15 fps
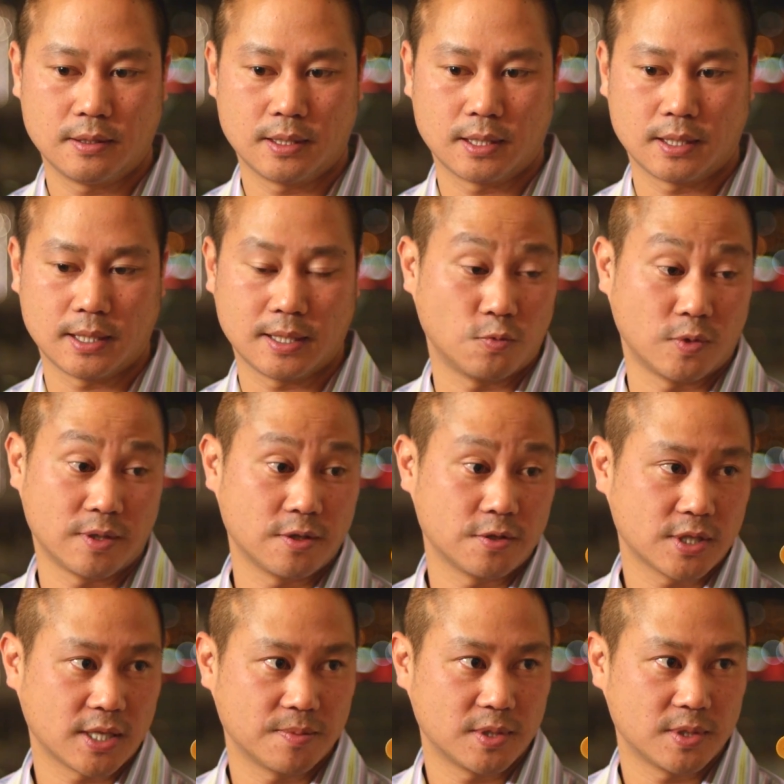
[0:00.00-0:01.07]
and one of
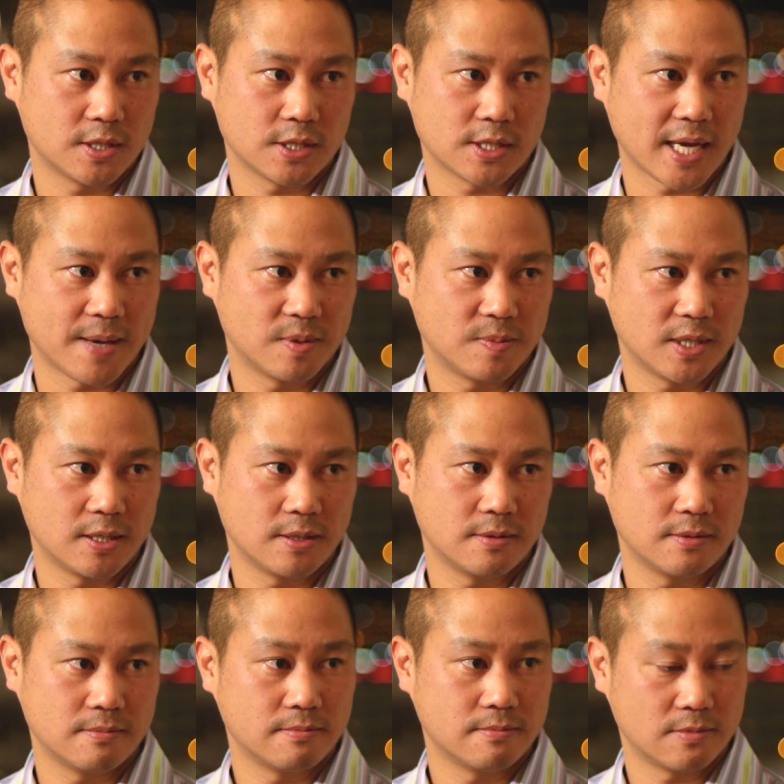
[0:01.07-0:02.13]
those companies just happened to
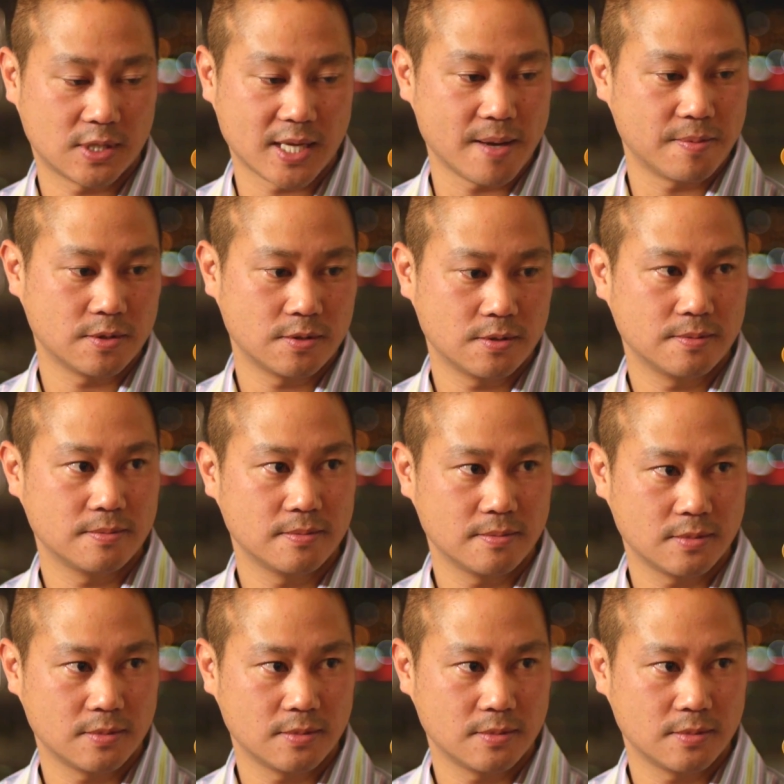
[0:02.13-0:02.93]
be Zappos.